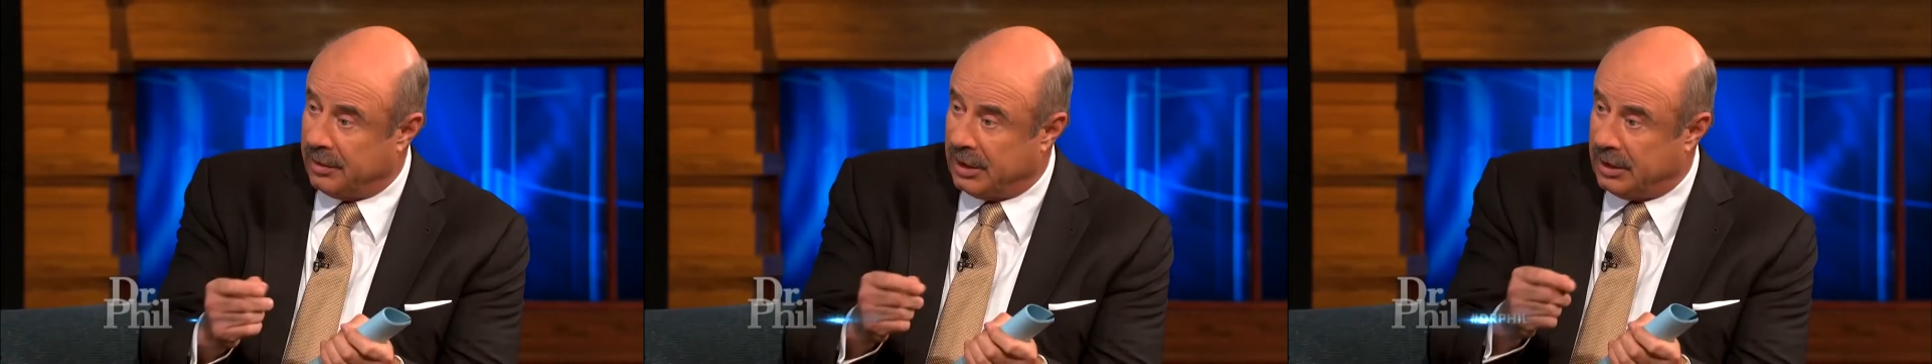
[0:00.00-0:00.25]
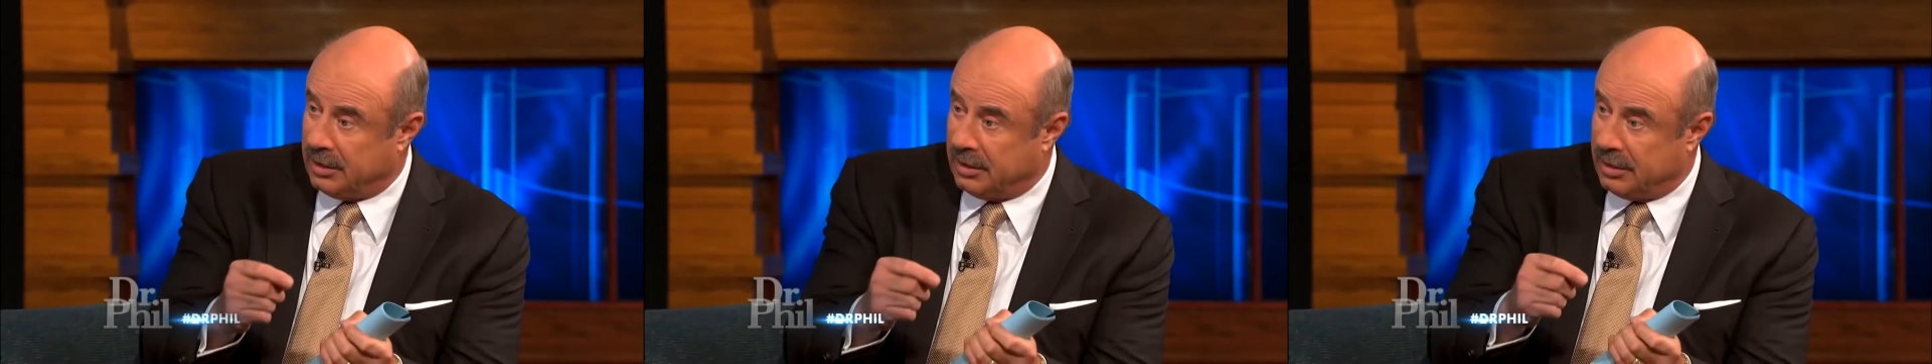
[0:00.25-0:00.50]

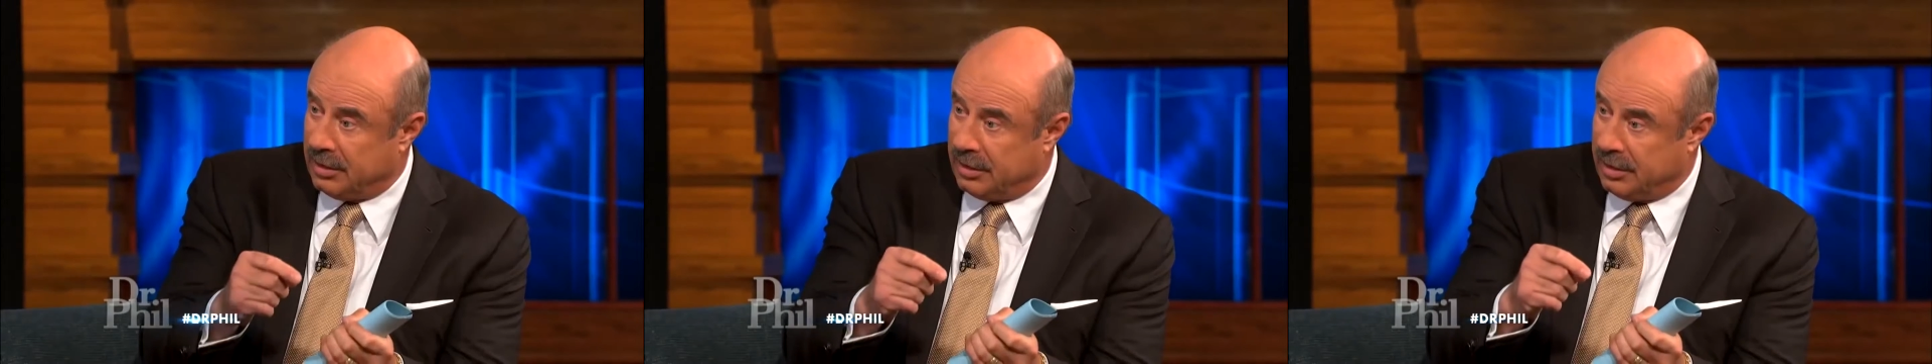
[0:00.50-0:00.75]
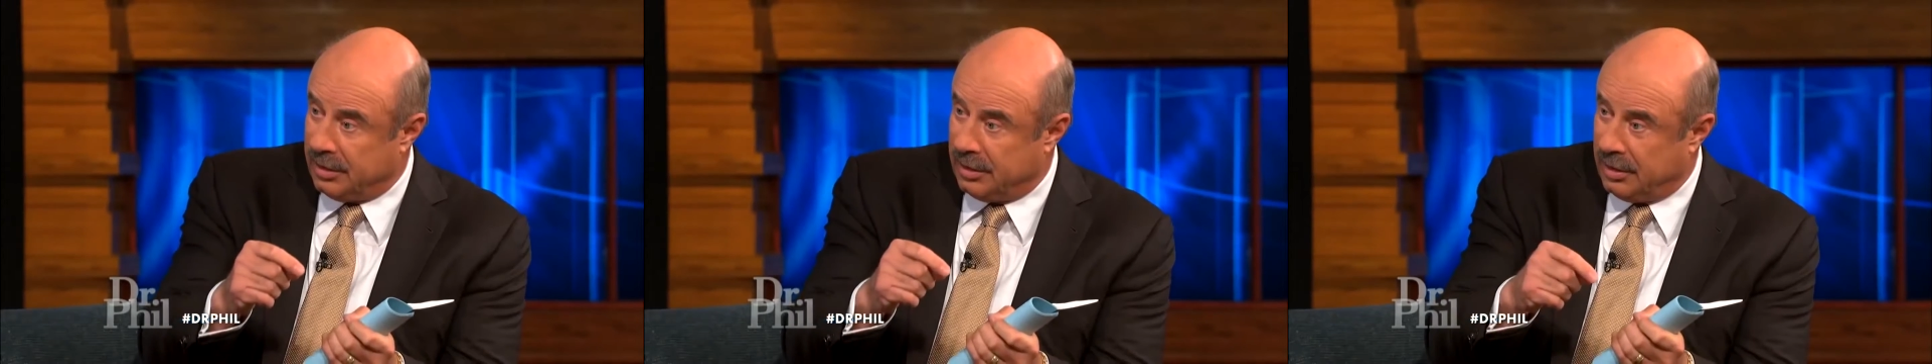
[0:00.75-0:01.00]
that
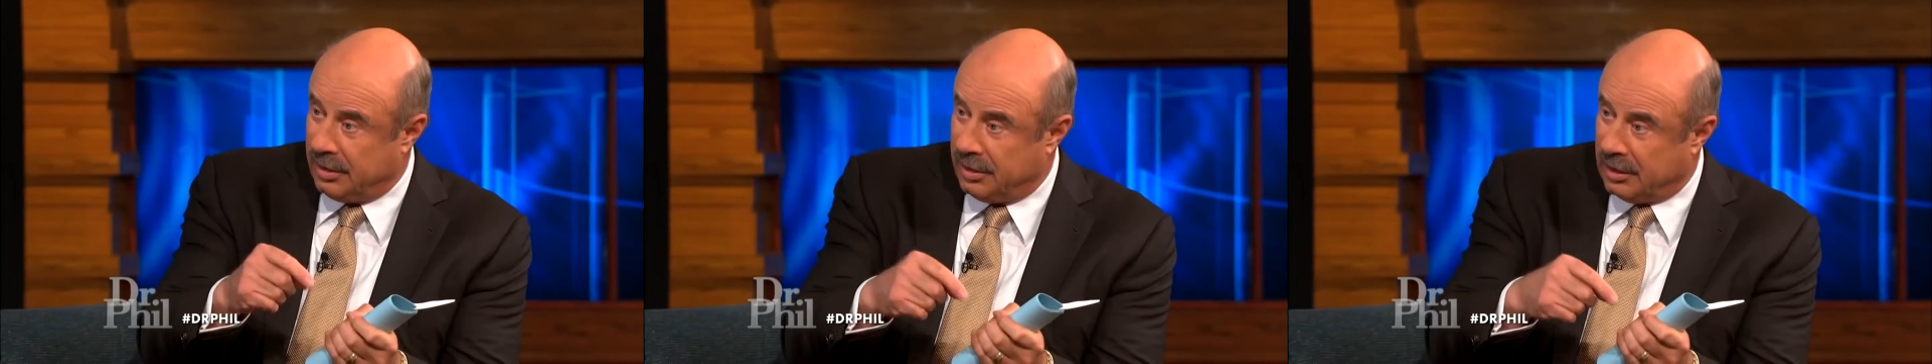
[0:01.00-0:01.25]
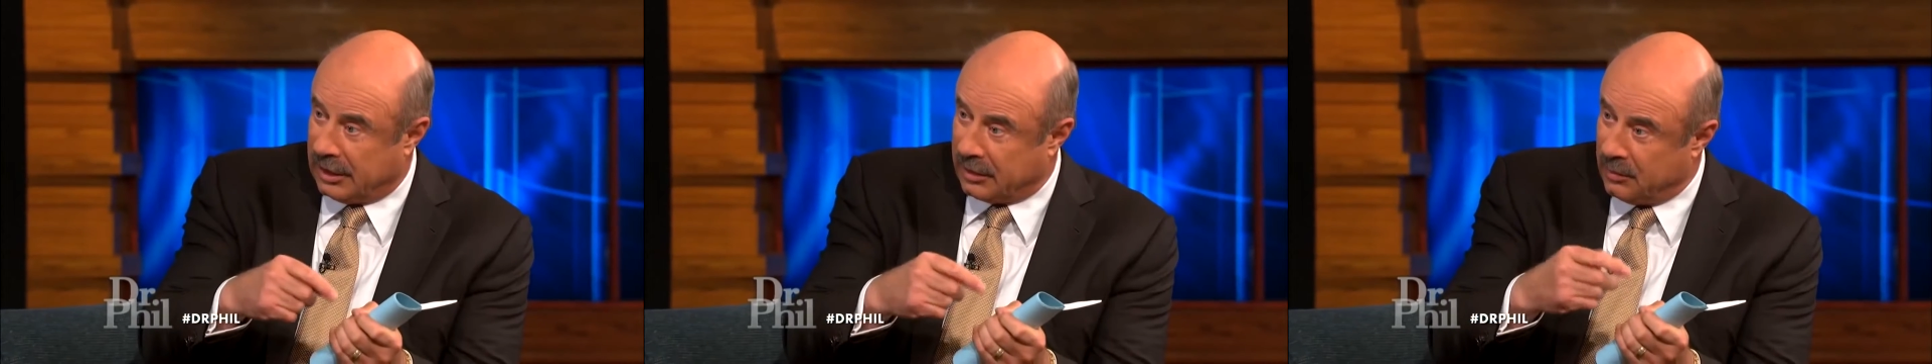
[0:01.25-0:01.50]

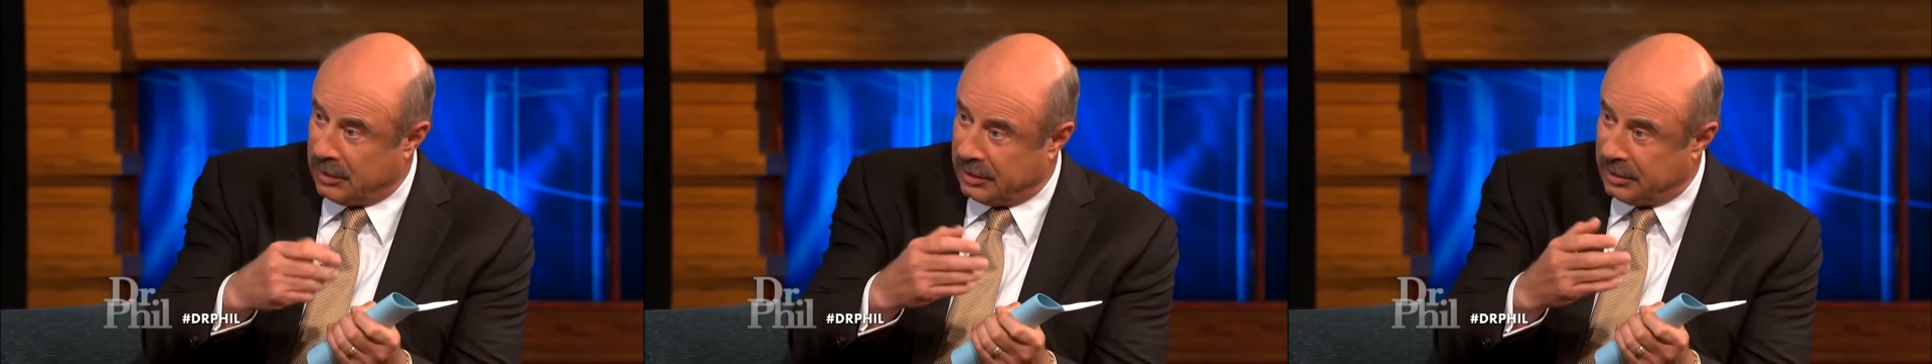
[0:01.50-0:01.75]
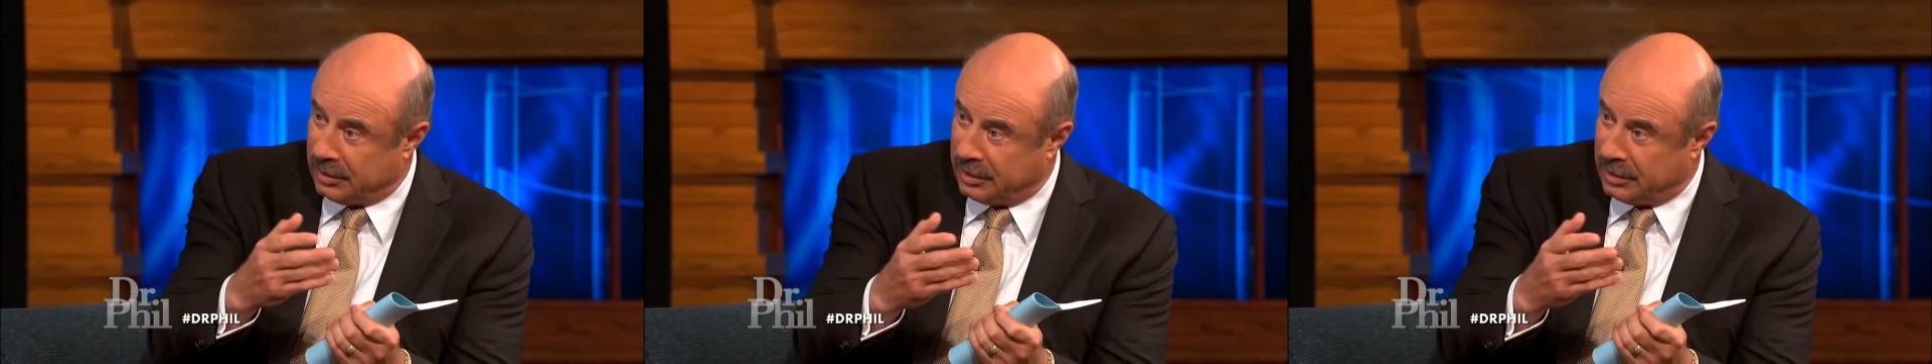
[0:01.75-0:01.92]
you like went